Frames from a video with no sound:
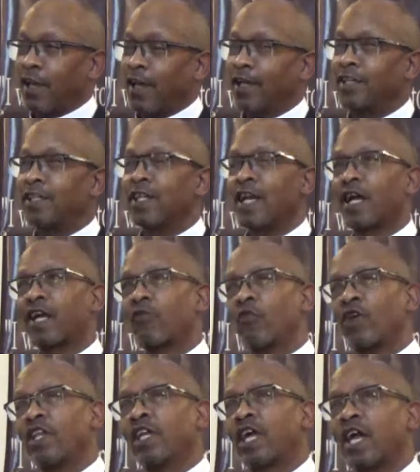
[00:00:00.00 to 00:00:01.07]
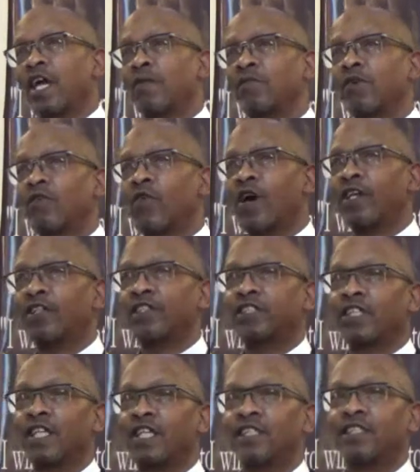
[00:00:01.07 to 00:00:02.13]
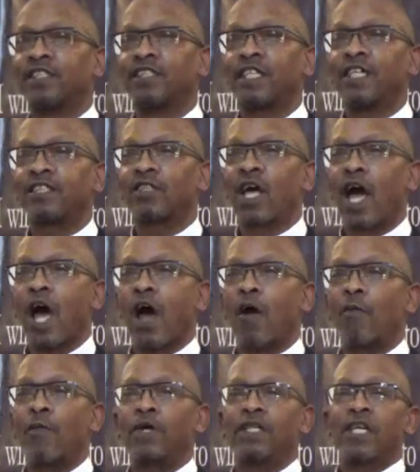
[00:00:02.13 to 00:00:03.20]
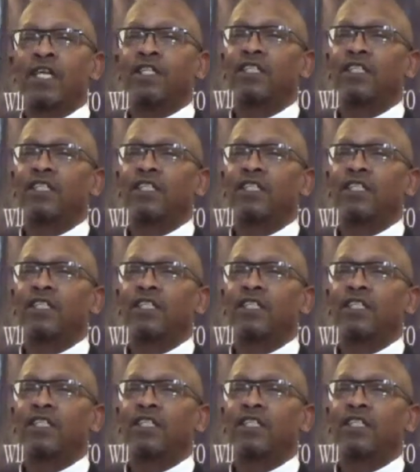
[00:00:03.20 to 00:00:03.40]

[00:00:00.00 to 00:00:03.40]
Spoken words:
And then I really came to understand just how much.